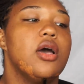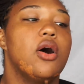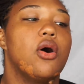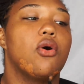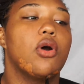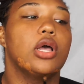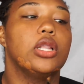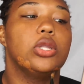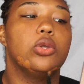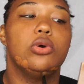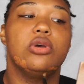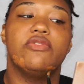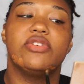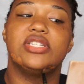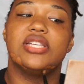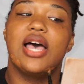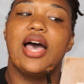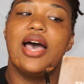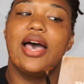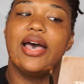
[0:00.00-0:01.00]
or Louis
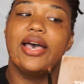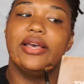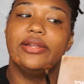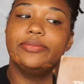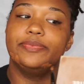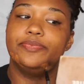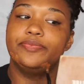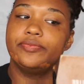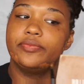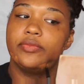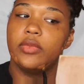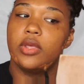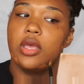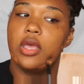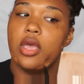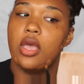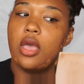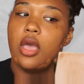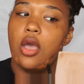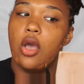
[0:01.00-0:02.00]
Vuitton
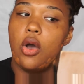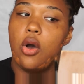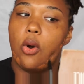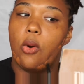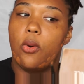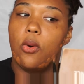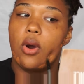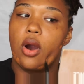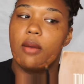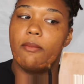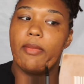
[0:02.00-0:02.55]
or